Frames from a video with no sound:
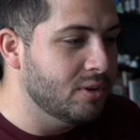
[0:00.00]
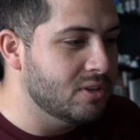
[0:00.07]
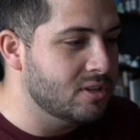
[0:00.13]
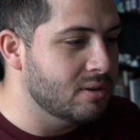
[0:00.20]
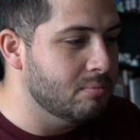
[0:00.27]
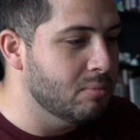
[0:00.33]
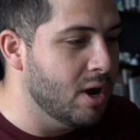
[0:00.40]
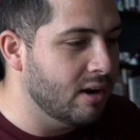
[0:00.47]
with
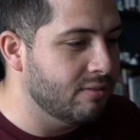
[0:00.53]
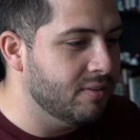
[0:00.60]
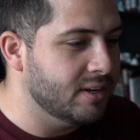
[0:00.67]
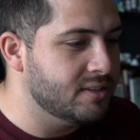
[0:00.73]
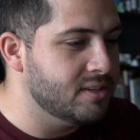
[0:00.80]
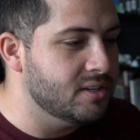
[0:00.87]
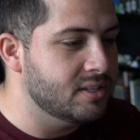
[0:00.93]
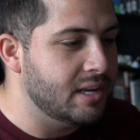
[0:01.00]
some bug
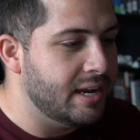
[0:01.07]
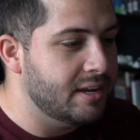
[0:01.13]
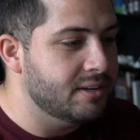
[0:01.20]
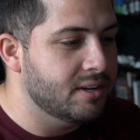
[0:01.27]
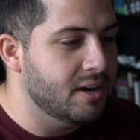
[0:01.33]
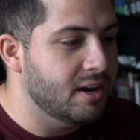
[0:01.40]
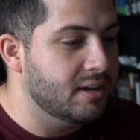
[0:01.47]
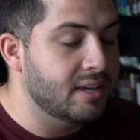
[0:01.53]
fixes
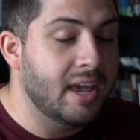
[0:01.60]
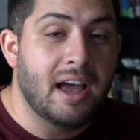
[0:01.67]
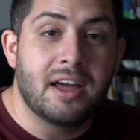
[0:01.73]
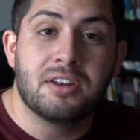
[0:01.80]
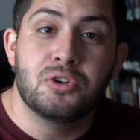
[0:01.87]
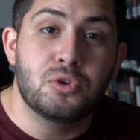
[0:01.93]
and uh, yeah,